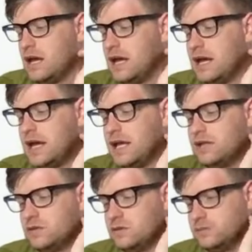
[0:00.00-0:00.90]
And
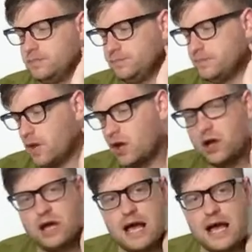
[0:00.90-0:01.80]

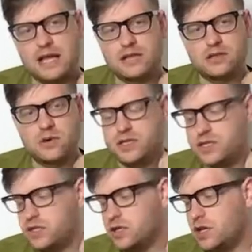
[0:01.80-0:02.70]

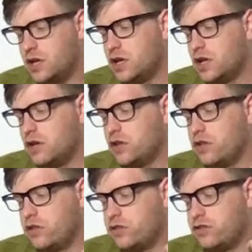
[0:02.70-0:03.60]
question
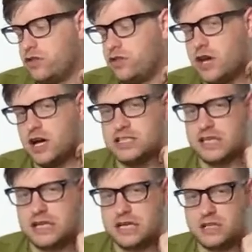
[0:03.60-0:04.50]
30,
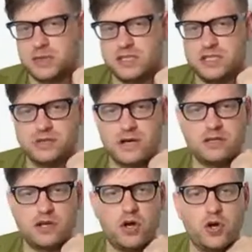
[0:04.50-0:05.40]
the last question this round.
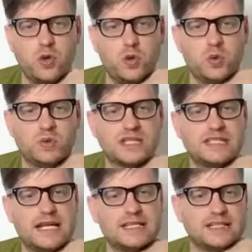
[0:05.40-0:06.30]
Whose
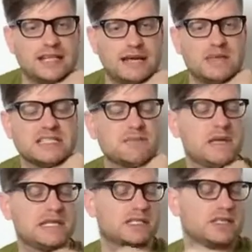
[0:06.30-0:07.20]
tennis nickname is
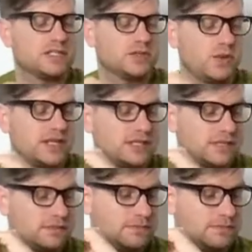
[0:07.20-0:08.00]
Miss Swiss?